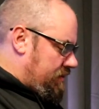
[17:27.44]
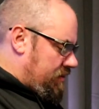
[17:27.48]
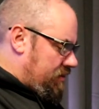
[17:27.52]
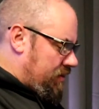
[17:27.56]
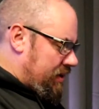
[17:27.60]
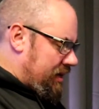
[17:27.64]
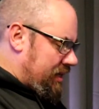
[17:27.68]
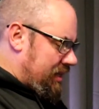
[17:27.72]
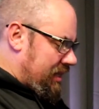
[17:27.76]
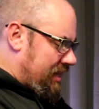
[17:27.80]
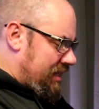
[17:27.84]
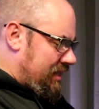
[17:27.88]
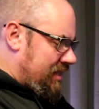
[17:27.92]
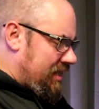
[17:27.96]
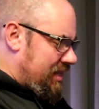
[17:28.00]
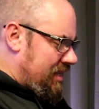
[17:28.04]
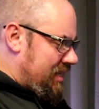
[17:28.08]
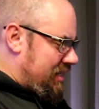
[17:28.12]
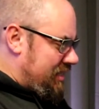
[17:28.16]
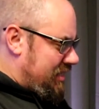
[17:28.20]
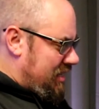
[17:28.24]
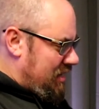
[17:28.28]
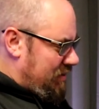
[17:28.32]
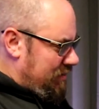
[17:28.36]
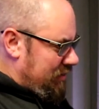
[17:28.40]
Quite like that
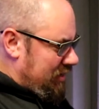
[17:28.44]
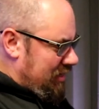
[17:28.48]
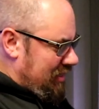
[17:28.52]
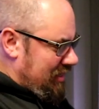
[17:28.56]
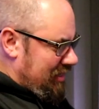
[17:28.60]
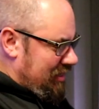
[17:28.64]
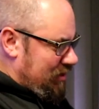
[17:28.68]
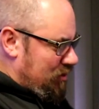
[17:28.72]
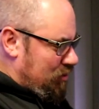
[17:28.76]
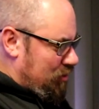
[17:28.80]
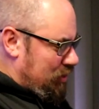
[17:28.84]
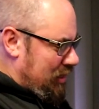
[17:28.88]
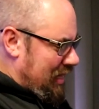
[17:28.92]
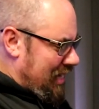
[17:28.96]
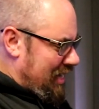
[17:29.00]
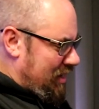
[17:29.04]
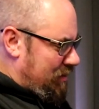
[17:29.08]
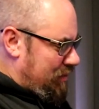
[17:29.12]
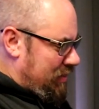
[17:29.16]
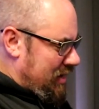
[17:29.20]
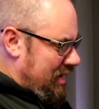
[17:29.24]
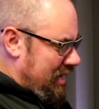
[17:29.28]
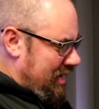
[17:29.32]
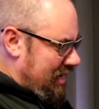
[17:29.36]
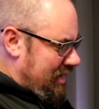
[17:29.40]
these come in a little
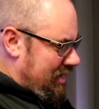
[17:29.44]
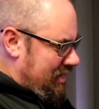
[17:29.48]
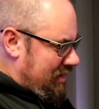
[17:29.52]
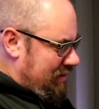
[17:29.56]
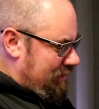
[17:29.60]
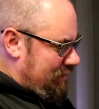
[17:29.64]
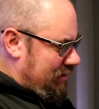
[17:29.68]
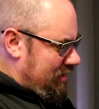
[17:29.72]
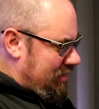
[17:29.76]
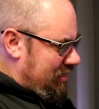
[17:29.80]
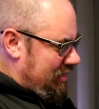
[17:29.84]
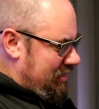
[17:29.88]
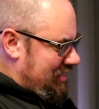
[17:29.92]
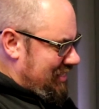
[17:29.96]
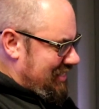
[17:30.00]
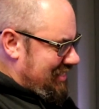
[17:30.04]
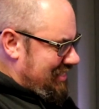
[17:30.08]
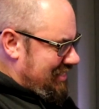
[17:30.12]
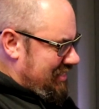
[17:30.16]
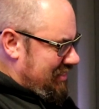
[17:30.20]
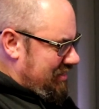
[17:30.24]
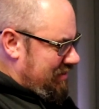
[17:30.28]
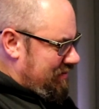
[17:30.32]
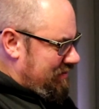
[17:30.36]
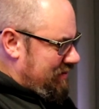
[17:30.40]
black bag because
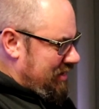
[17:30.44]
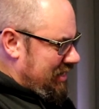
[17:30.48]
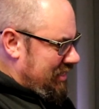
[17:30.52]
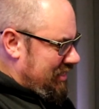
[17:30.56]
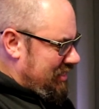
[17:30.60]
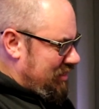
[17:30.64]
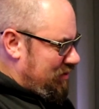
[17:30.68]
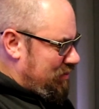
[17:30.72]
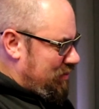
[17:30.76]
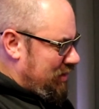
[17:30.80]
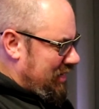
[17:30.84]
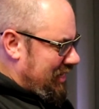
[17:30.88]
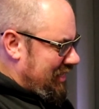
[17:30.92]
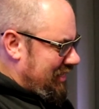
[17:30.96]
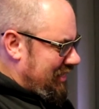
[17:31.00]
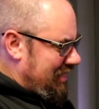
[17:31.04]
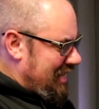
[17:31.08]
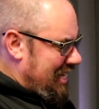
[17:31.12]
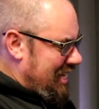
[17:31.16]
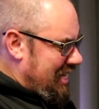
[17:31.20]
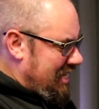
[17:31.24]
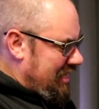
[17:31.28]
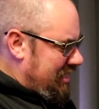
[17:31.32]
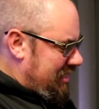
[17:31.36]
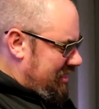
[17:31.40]
these are affected by
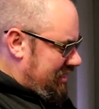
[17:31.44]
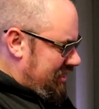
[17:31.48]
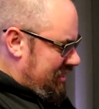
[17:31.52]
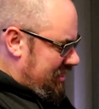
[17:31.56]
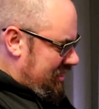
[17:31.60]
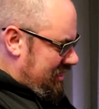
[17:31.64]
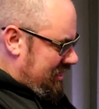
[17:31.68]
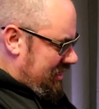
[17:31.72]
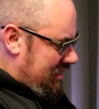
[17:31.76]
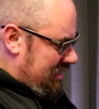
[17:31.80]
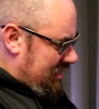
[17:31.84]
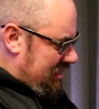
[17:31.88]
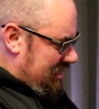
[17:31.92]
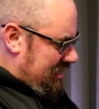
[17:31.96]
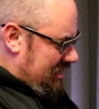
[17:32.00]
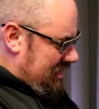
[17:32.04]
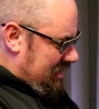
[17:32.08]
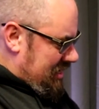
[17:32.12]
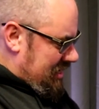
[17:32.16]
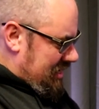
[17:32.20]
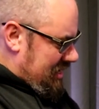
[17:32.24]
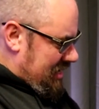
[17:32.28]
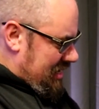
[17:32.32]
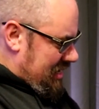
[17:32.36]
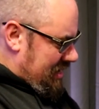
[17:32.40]
light,
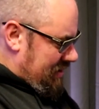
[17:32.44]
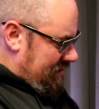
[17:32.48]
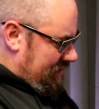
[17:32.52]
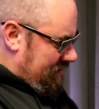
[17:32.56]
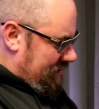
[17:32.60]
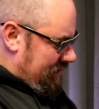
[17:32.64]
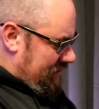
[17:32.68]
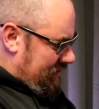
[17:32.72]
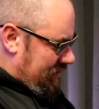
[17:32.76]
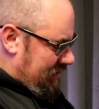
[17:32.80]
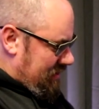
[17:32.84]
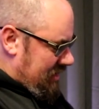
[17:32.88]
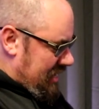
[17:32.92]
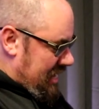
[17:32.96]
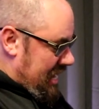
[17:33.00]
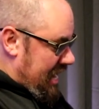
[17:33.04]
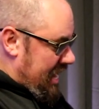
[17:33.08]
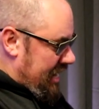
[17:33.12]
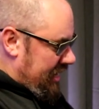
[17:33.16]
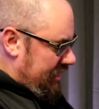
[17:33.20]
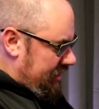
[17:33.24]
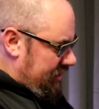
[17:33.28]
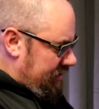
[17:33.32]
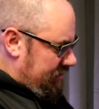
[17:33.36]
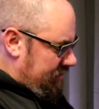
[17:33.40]
the
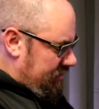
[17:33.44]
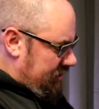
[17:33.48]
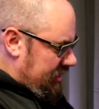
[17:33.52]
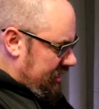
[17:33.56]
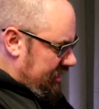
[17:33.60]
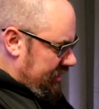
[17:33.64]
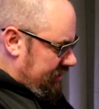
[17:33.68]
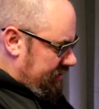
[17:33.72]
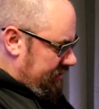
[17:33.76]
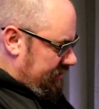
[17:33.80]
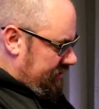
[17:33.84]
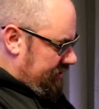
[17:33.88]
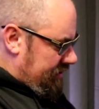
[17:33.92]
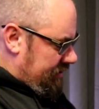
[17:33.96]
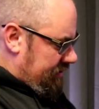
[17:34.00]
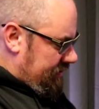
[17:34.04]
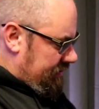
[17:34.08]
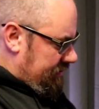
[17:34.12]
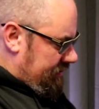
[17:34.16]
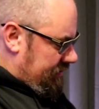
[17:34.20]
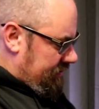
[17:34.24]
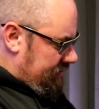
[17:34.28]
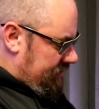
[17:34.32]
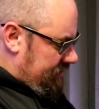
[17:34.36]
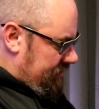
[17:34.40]
eggs themselves.
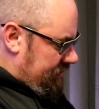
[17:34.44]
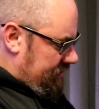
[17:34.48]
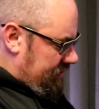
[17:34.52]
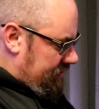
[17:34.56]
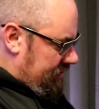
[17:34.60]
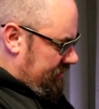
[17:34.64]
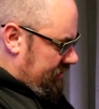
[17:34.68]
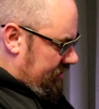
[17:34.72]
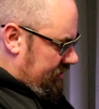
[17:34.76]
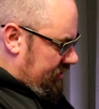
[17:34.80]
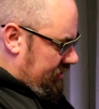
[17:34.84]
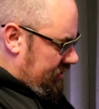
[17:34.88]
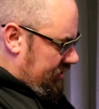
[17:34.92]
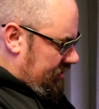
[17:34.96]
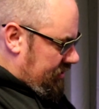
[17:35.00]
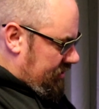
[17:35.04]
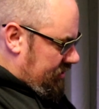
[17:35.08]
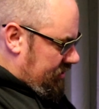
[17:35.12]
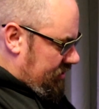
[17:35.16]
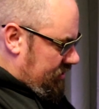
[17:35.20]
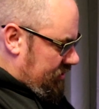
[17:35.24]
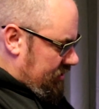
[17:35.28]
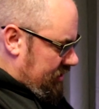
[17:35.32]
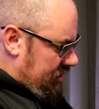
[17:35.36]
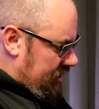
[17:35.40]

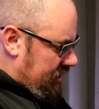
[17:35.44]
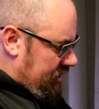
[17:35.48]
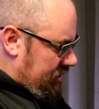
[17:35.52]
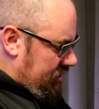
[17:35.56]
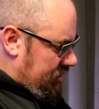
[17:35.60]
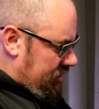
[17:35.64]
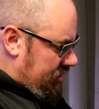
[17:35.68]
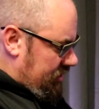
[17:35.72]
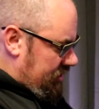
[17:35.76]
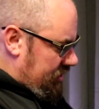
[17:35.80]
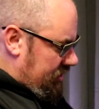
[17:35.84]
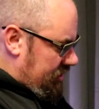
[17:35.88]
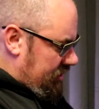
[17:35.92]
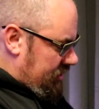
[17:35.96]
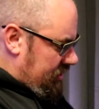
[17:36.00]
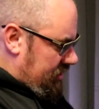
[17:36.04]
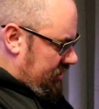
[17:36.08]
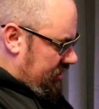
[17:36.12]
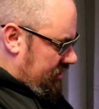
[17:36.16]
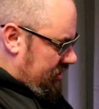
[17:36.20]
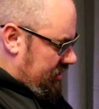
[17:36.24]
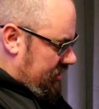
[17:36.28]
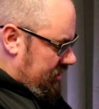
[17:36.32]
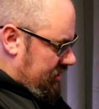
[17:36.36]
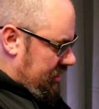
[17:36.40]
So I can just
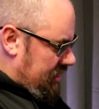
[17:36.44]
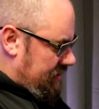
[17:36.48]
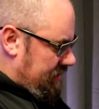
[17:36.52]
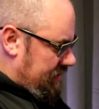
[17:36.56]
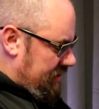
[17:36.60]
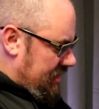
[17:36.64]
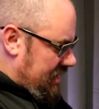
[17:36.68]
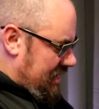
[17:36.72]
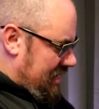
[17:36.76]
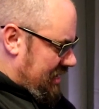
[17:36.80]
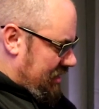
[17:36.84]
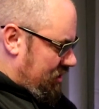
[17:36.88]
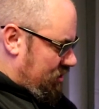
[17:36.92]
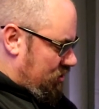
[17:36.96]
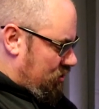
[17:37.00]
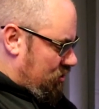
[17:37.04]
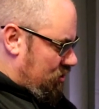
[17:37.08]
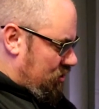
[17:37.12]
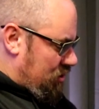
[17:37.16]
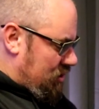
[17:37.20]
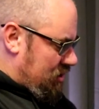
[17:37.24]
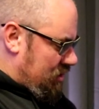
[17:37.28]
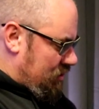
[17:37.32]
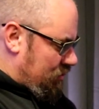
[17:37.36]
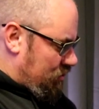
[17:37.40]
keep that
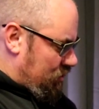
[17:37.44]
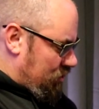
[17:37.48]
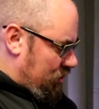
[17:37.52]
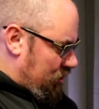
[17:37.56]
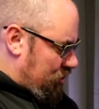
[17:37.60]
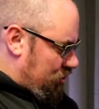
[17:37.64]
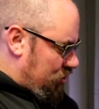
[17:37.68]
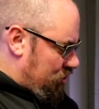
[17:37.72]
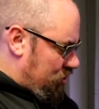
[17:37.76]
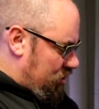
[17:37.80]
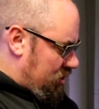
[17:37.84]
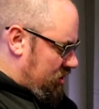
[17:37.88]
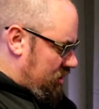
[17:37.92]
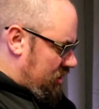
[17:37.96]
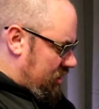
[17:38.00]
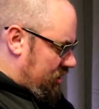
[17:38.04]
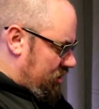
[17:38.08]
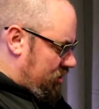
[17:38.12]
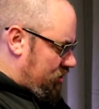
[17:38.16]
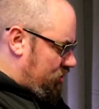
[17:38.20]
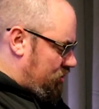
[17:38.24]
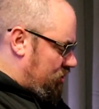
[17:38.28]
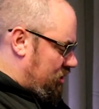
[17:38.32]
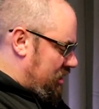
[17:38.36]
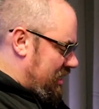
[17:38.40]
cool and this
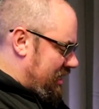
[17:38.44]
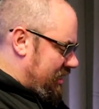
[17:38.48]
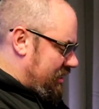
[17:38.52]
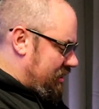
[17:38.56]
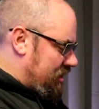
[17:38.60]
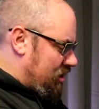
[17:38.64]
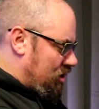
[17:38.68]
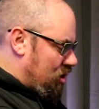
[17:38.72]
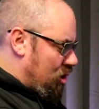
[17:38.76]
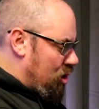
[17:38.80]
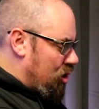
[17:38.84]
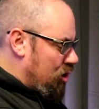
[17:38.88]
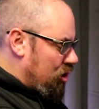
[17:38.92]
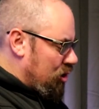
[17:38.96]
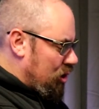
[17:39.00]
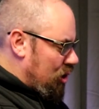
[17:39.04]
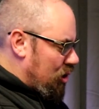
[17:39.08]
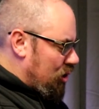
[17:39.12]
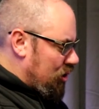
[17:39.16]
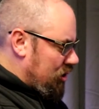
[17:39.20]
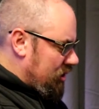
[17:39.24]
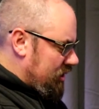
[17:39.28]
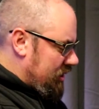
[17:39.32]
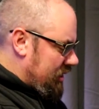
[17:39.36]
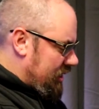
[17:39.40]
should last a long,
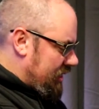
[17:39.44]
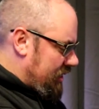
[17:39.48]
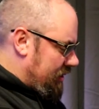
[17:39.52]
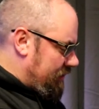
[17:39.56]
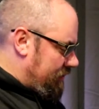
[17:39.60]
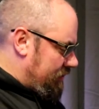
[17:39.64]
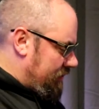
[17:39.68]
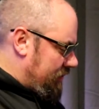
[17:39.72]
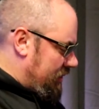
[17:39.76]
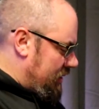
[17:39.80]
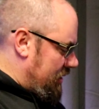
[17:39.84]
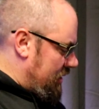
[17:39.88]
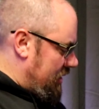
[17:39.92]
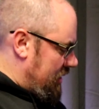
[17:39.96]
long time.